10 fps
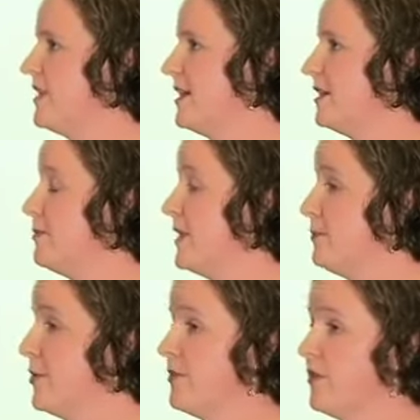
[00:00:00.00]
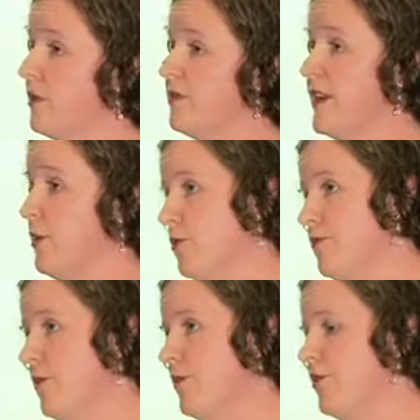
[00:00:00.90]
that can be both off and
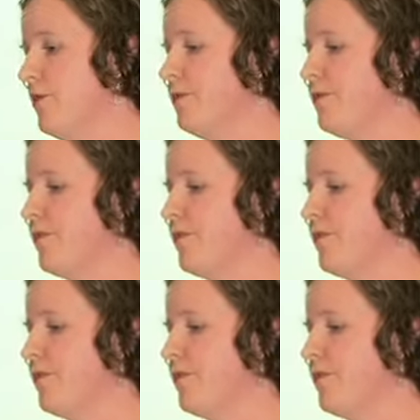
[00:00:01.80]
on road,